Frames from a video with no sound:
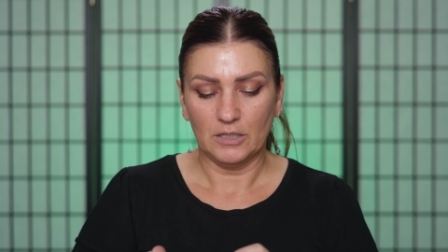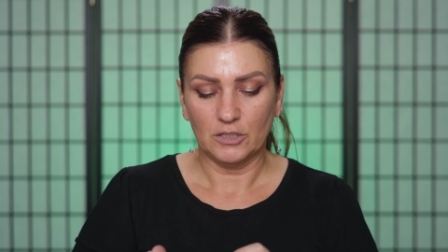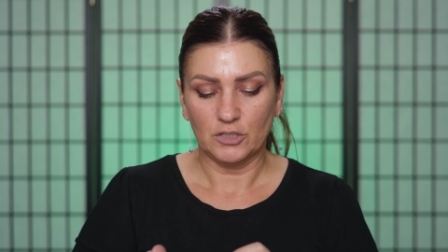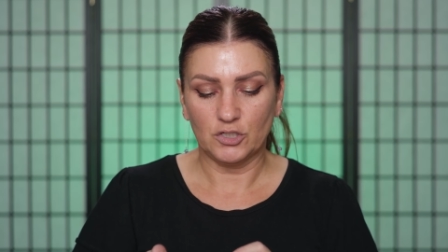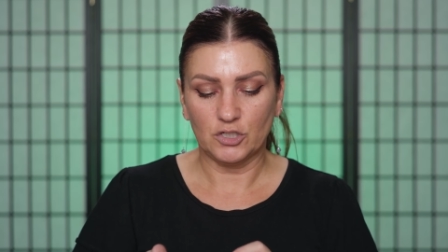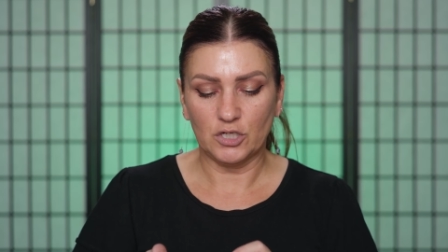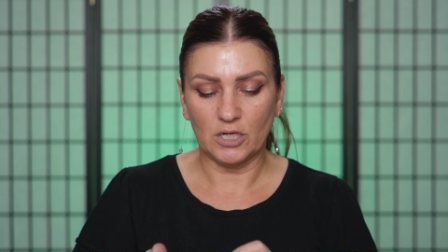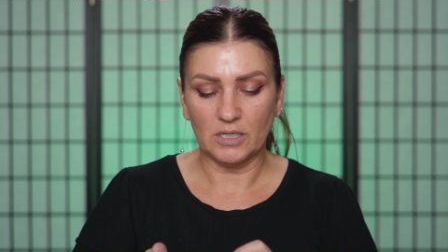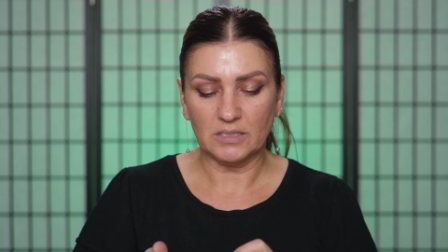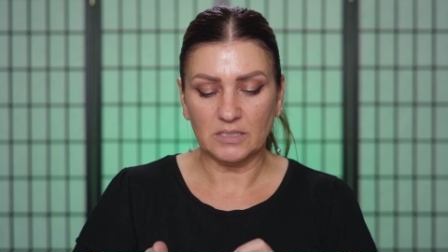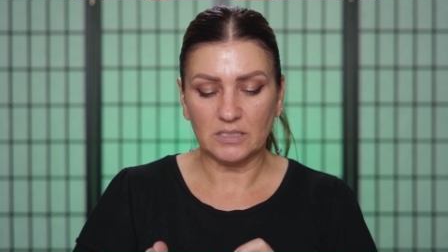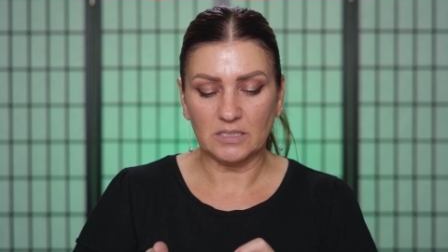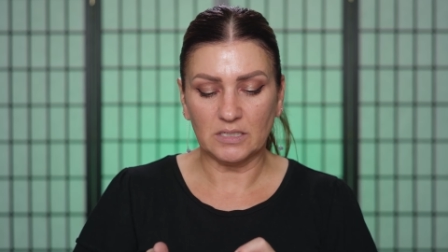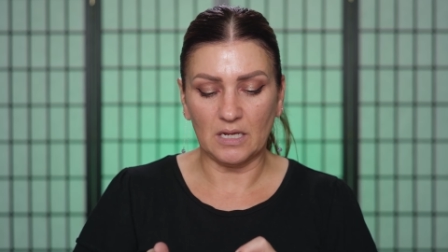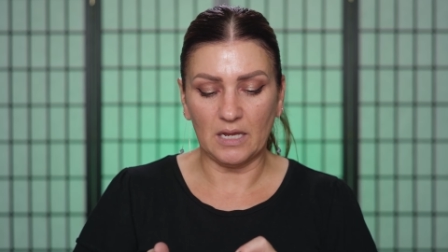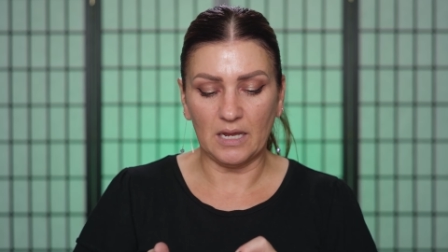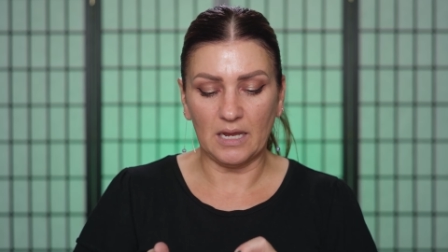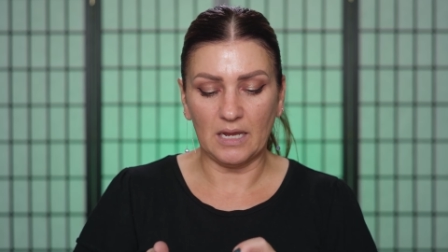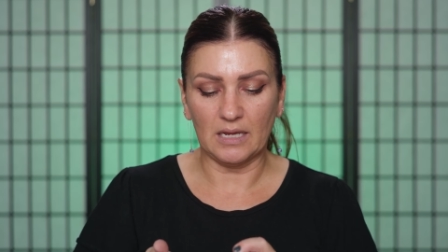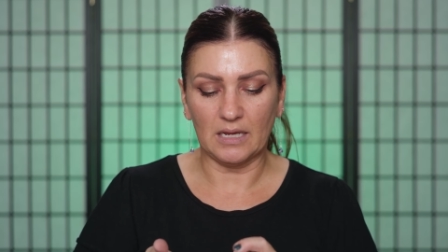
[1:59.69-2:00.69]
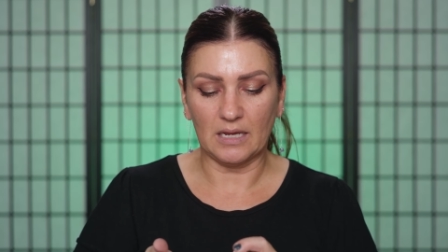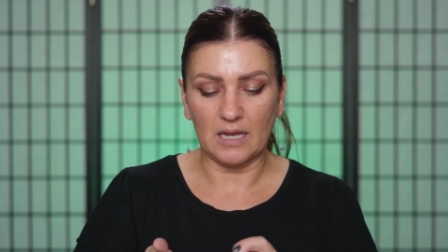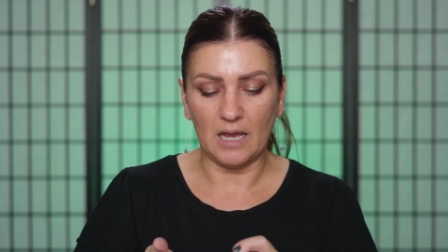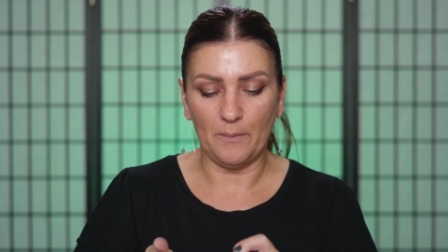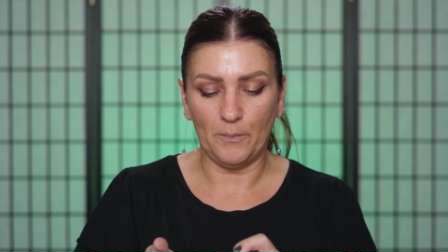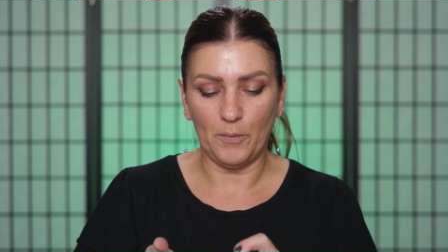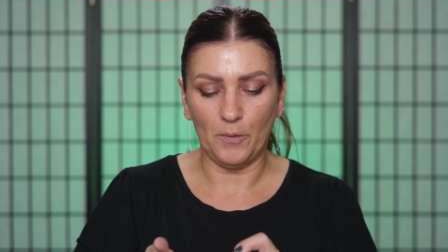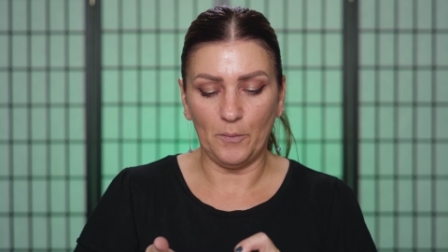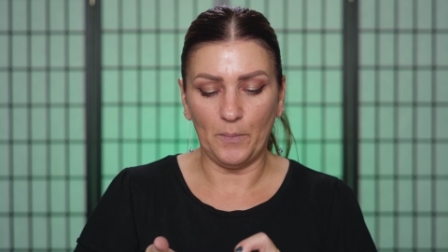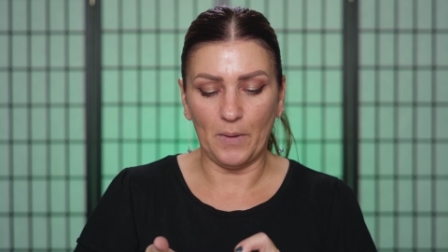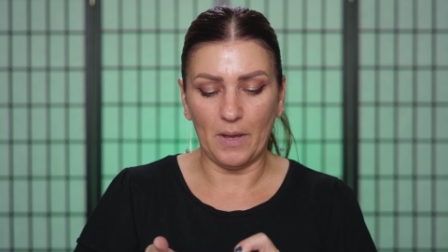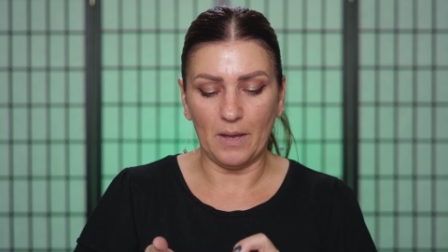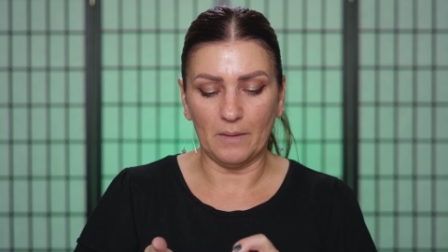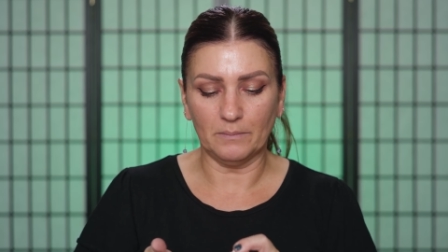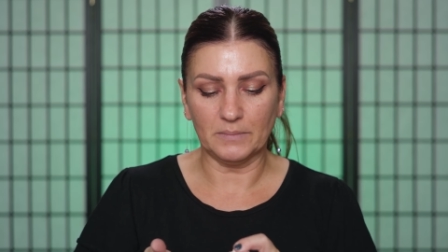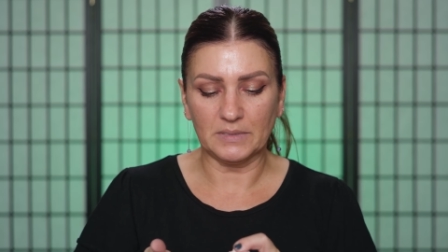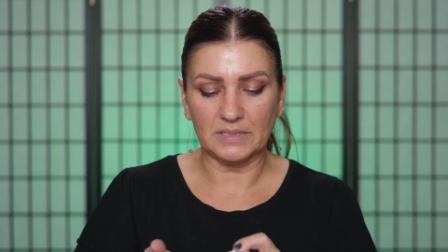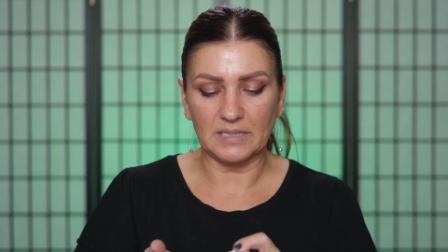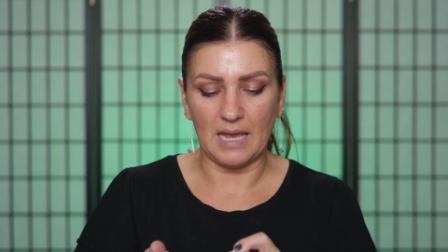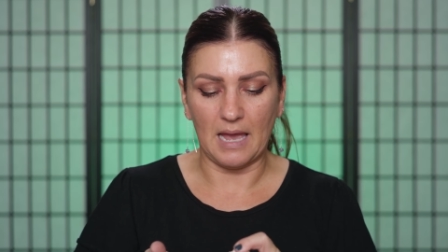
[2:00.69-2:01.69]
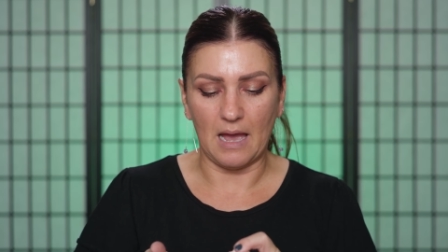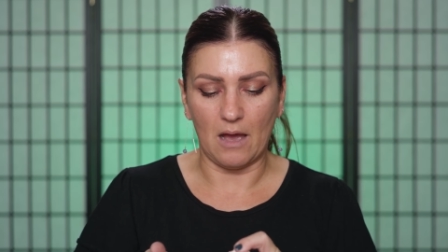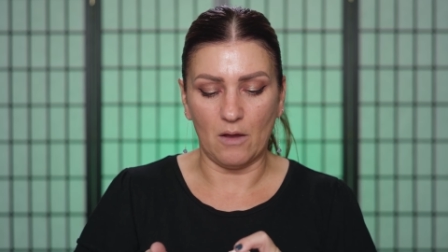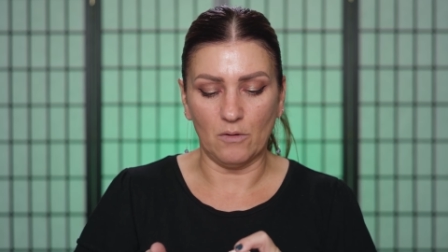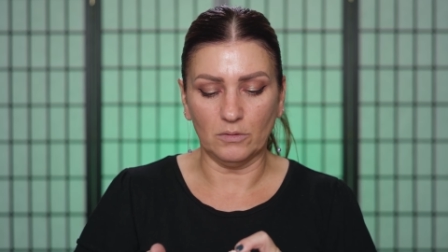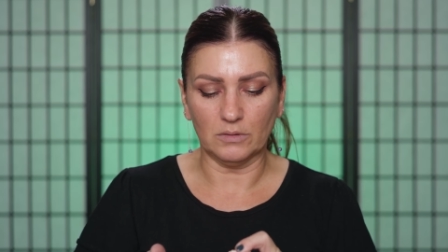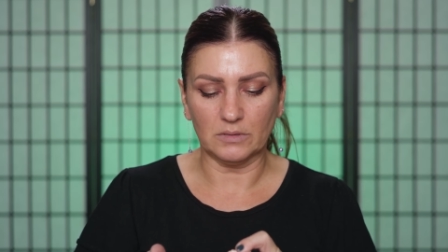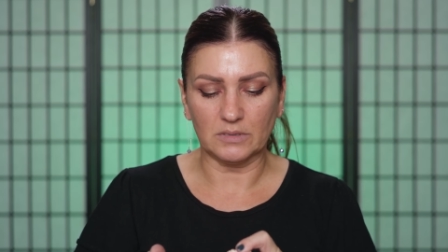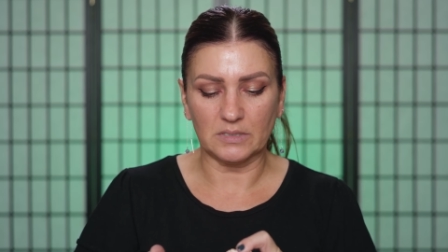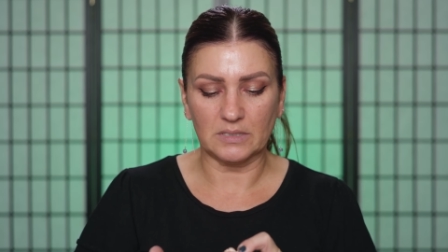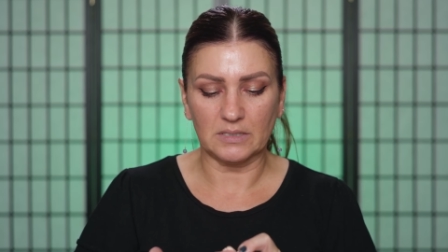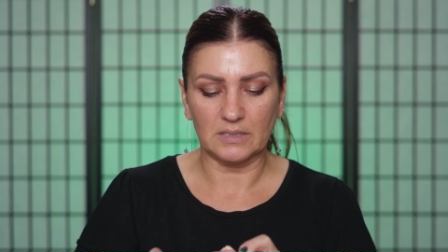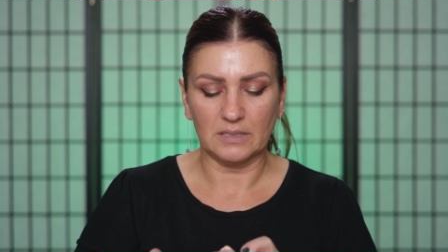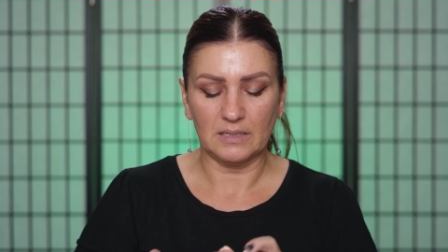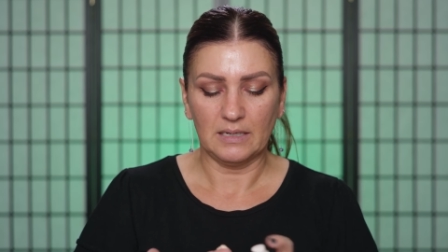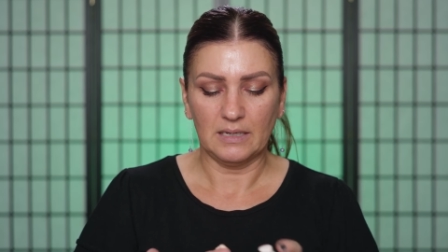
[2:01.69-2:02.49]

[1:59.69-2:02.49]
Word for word: just a couple pumps out.